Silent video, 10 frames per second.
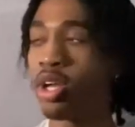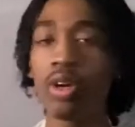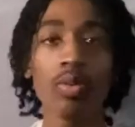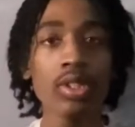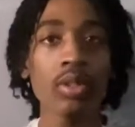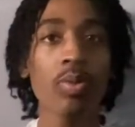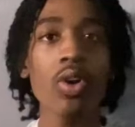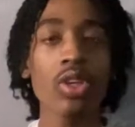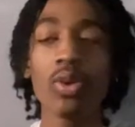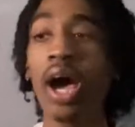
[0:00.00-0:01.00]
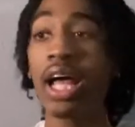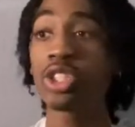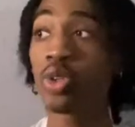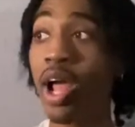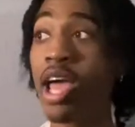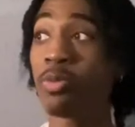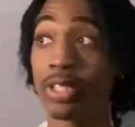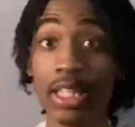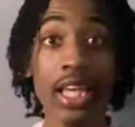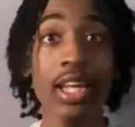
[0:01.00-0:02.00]
what's the point? You know, I tried
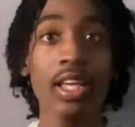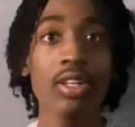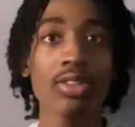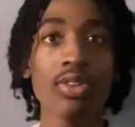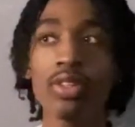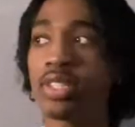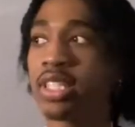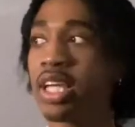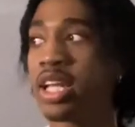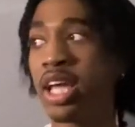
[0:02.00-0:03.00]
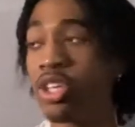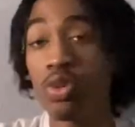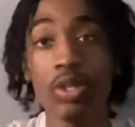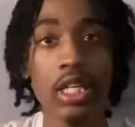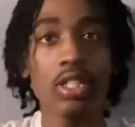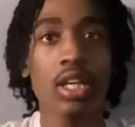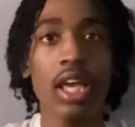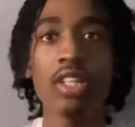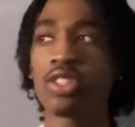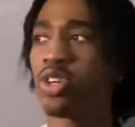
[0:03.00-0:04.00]
within it, you know what I'm saying? And you didn't
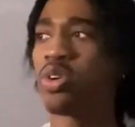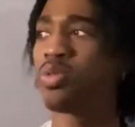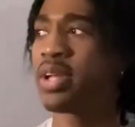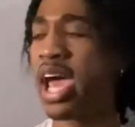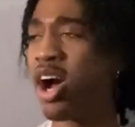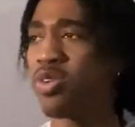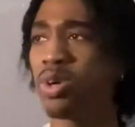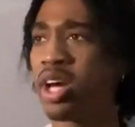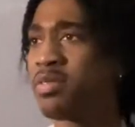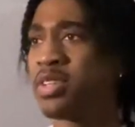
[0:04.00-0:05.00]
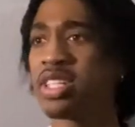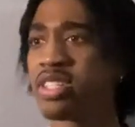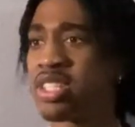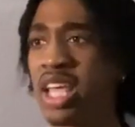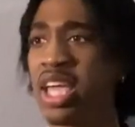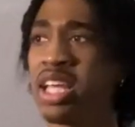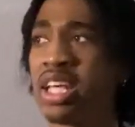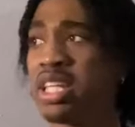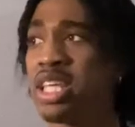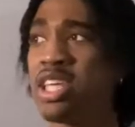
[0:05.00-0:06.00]
change. So now what, I'm finna say it
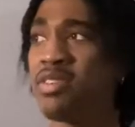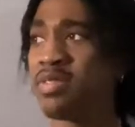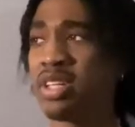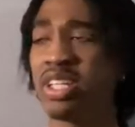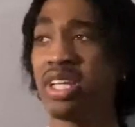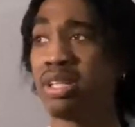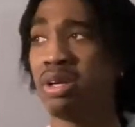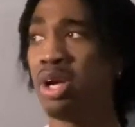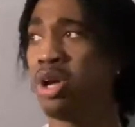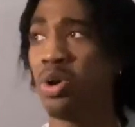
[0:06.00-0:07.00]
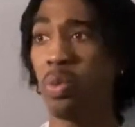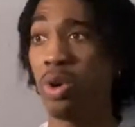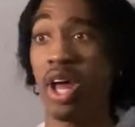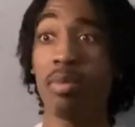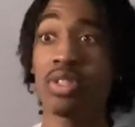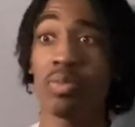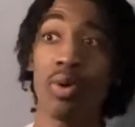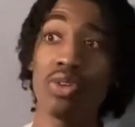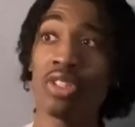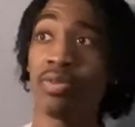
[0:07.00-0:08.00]
and leave, and then what, I'm
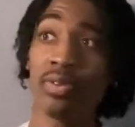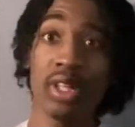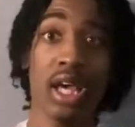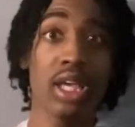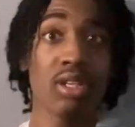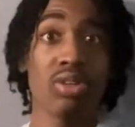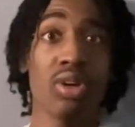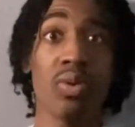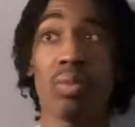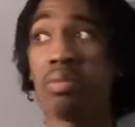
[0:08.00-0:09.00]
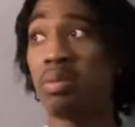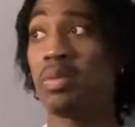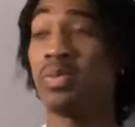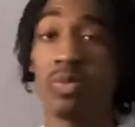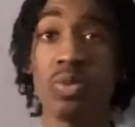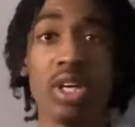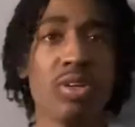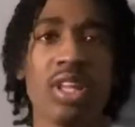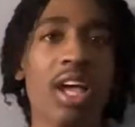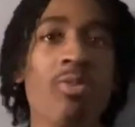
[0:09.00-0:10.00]
supposed to feel like, you know,
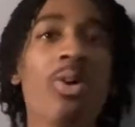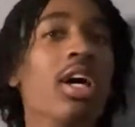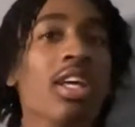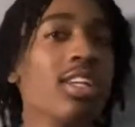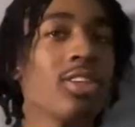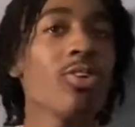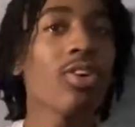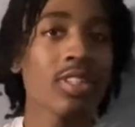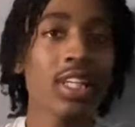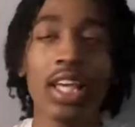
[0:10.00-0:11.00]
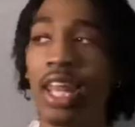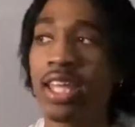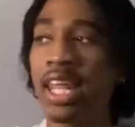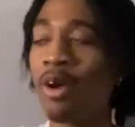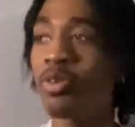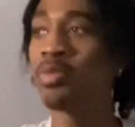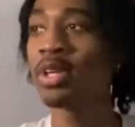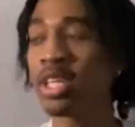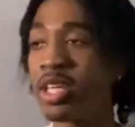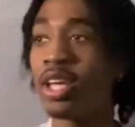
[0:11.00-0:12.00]
what, like what? You know what I'm saying? Like that would
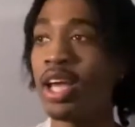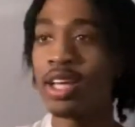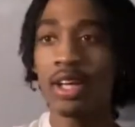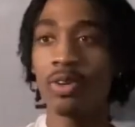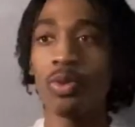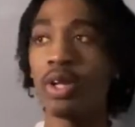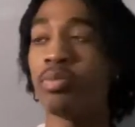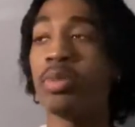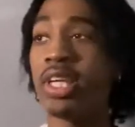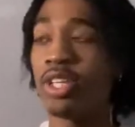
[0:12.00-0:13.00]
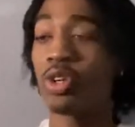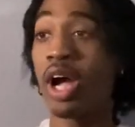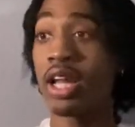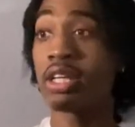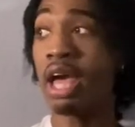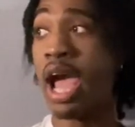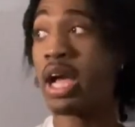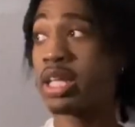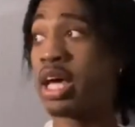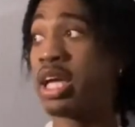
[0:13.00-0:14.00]
be what, me trying to
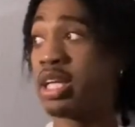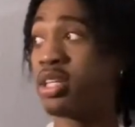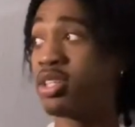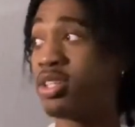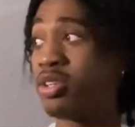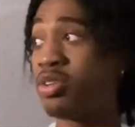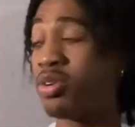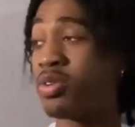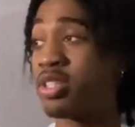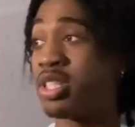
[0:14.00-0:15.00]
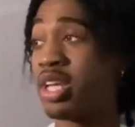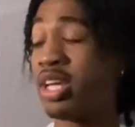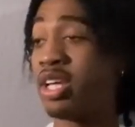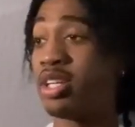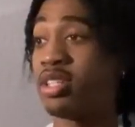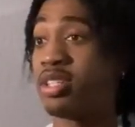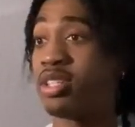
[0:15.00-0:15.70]
act like, you know what I'm saying?